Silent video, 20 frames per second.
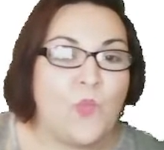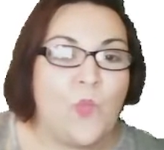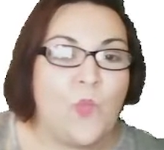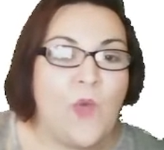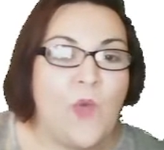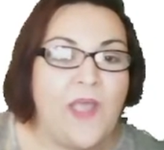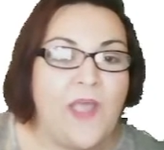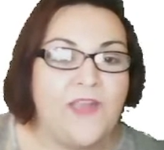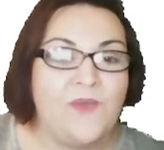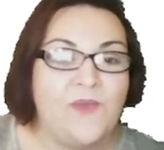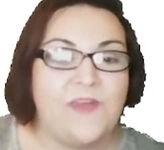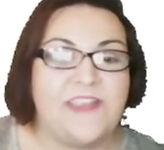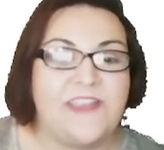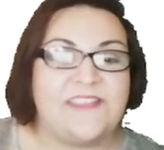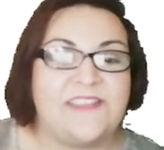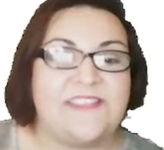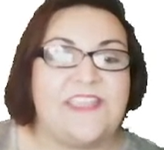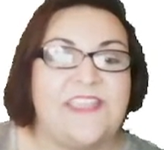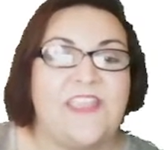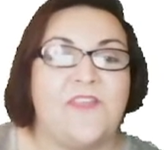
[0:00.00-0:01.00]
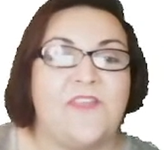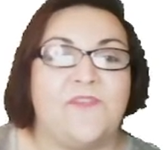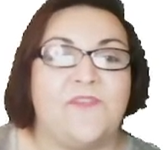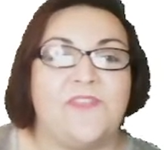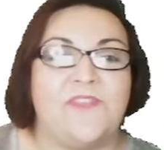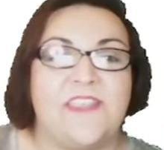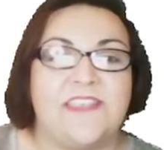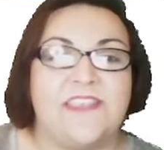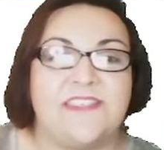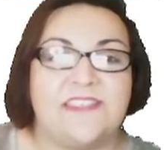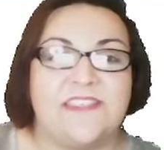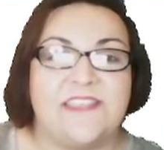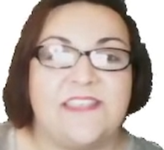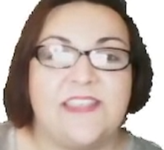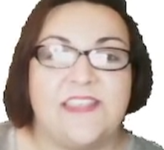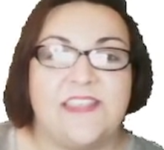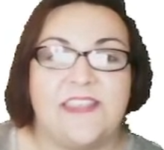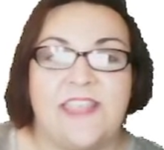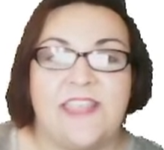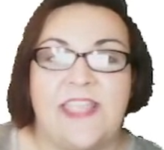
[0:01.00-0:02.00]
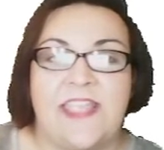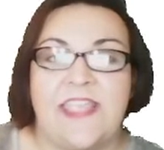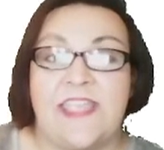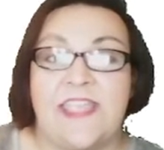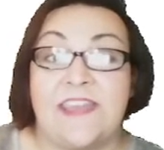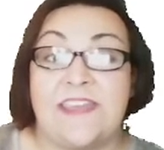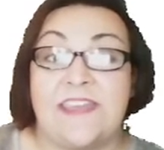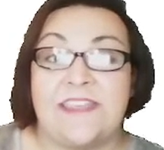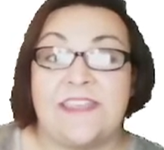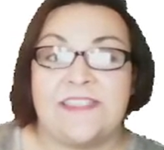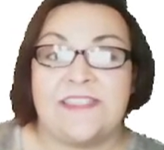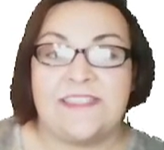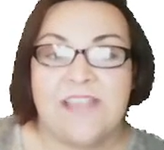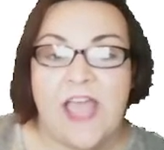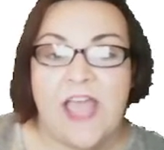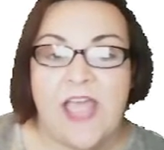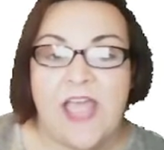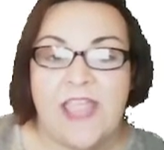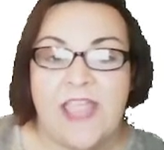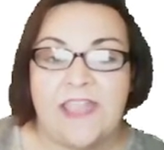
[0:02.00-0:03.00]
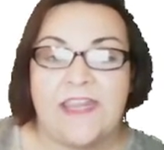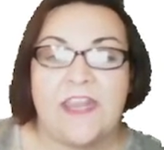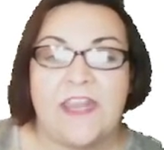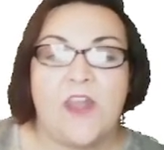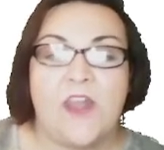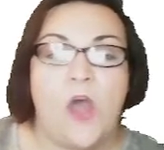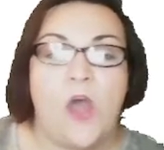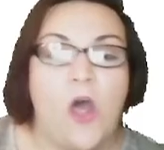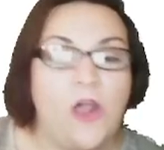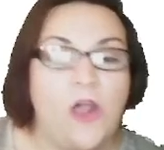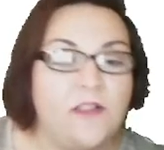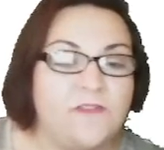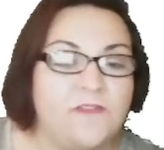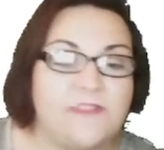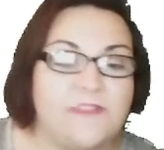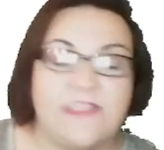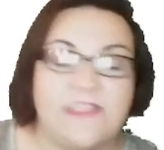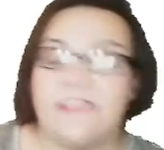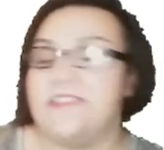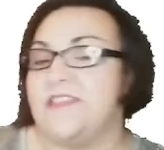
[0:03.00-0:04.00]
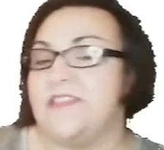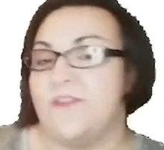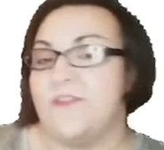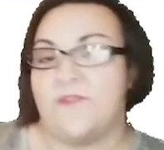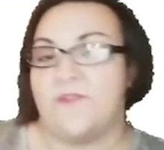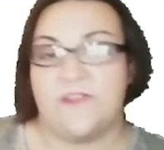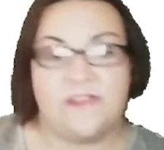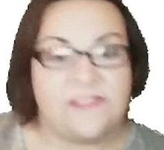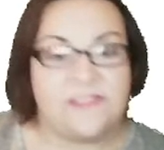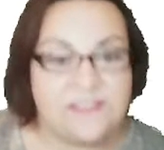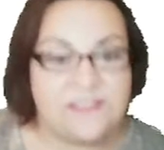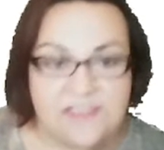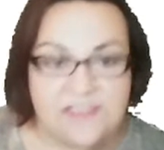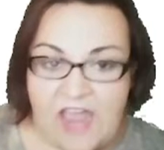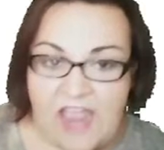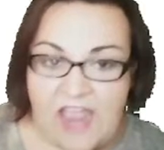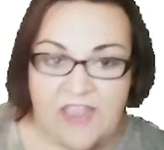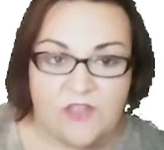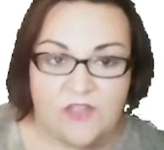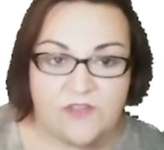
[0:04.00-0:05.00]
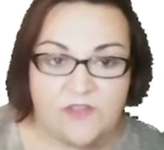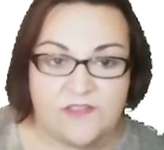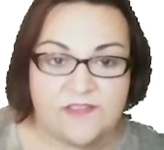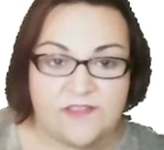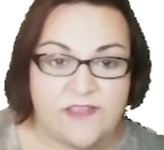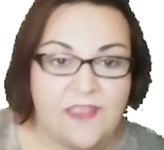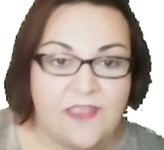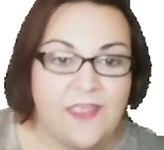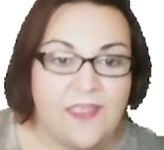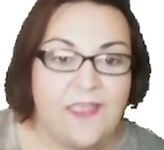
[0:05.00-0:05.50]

why don't I see if this thing can design in all of these different styles?